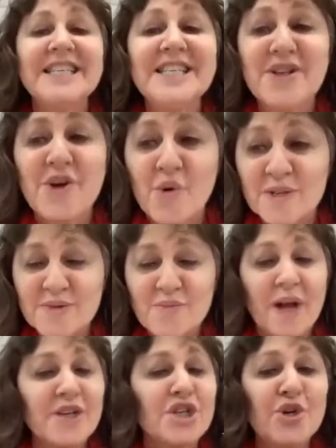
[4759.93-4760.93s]
discourse,
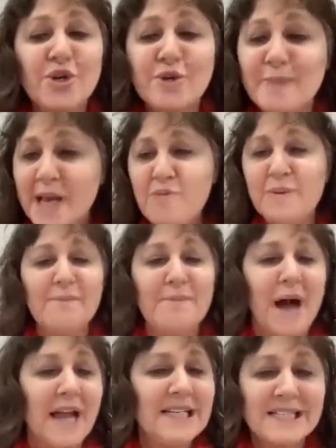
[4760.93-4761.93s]
one should be
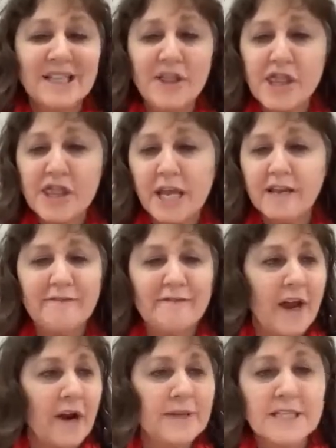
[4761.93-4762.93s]
open-minded and think of
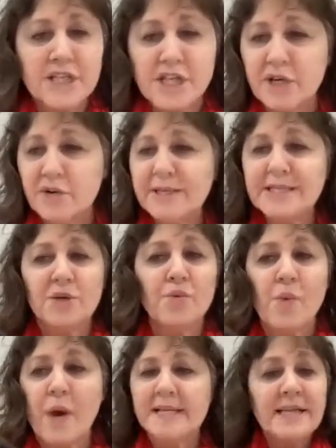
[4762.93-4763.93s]
various theories
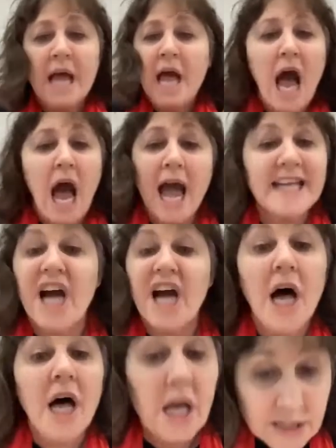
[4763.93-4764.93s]
and ways. I
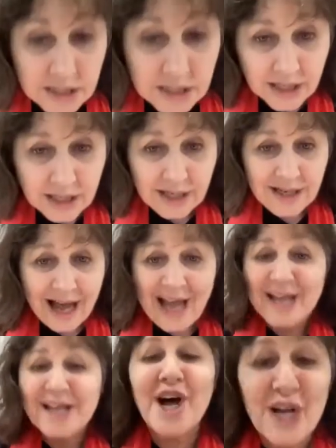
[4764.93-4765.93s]
can't.
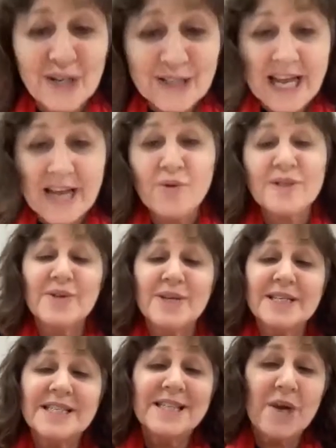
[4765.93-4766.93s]
And also,
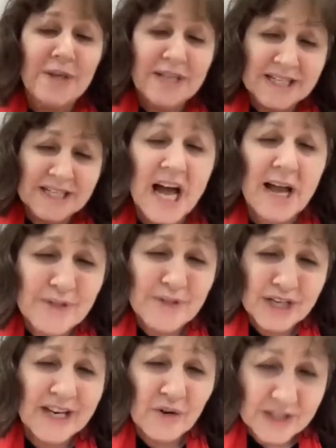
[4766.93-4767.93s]
there's so little time
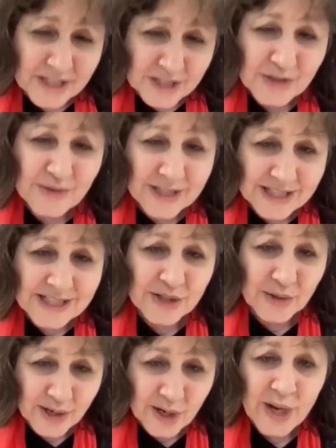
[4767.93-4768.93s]
to get on and do this,
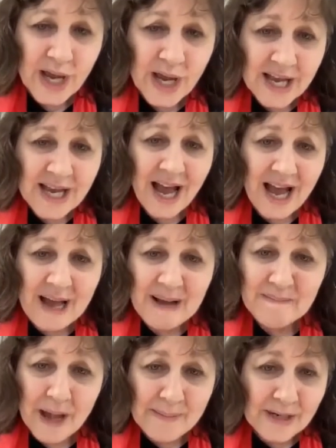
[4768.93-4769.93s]
you know.
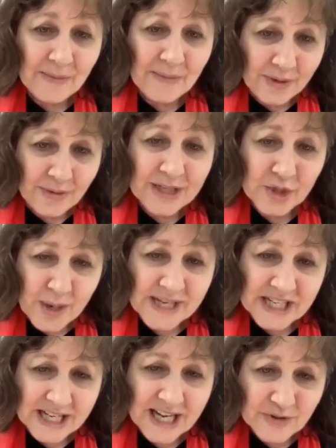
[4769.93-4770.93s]
I mean, we're in
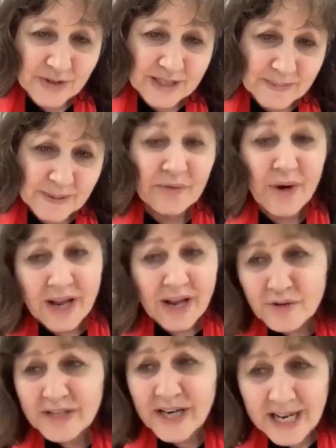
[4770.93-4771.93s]
20 countries, but there are
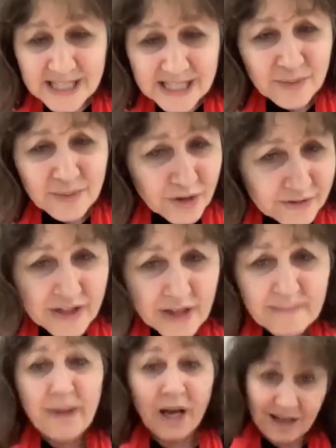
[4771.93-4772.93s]
190 what of
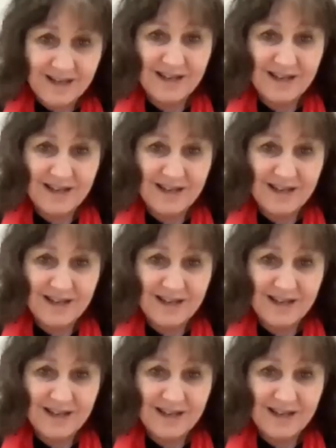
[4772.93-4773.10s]
them.